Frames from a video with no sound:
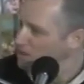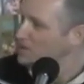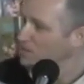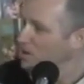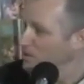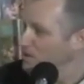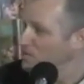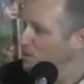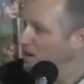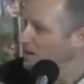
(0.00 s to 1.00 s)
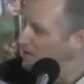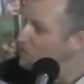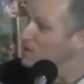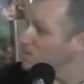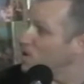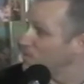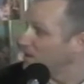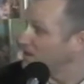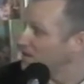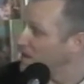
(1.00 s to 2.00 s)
we can get inspired. Even a moment.